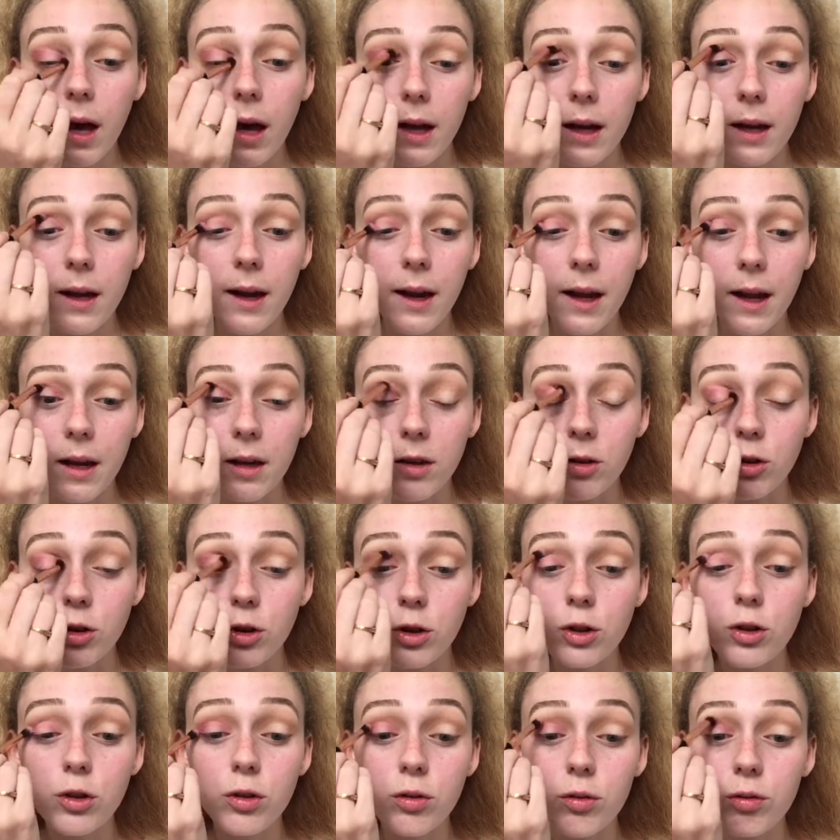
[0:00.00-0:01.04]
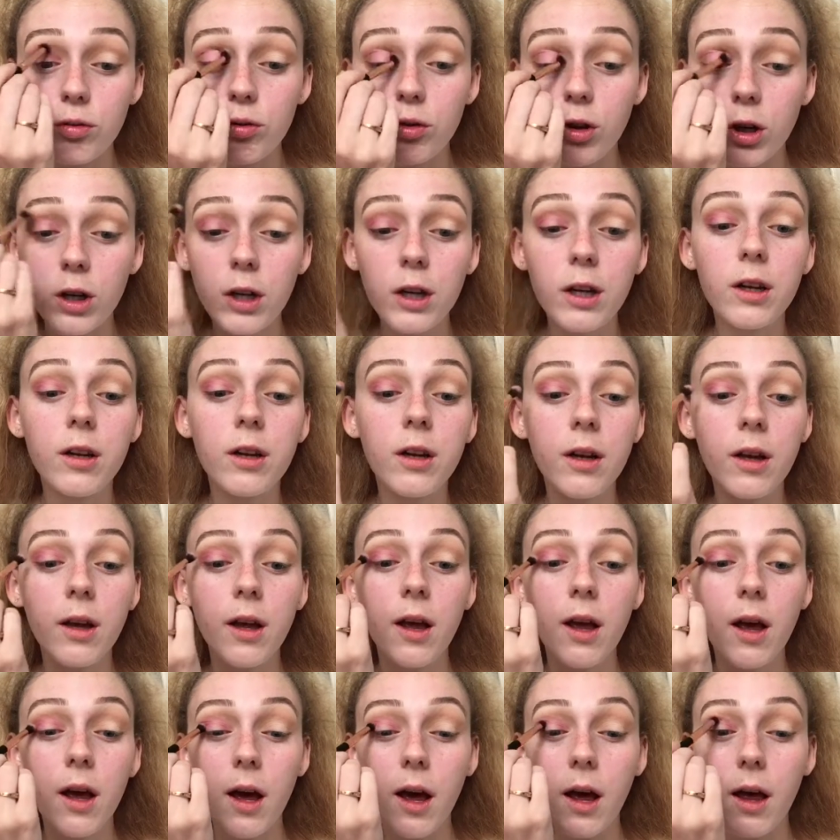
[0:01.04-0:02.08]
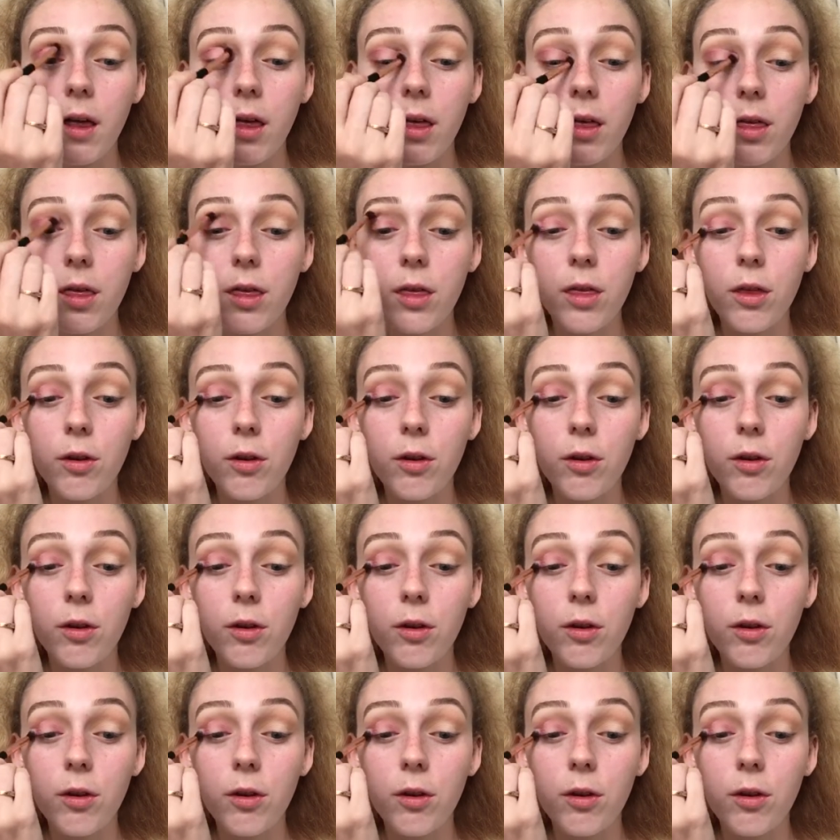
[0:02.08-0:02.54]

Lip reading: And then just running it